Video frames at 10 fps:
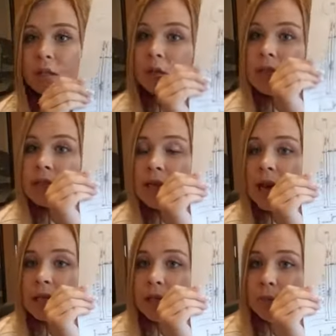So let's say
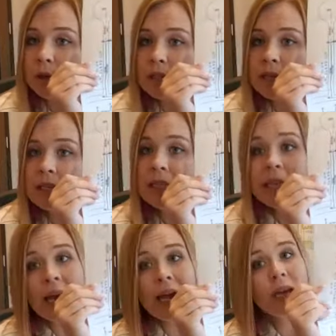I did a perk test.
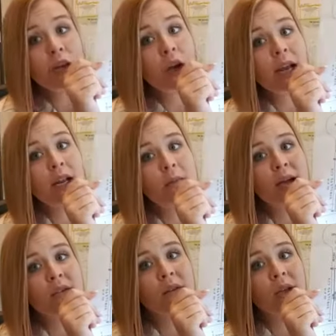Yay, great, I
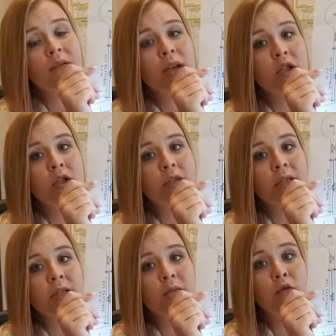passed for a conventional
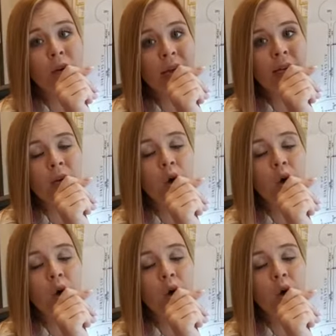system, great.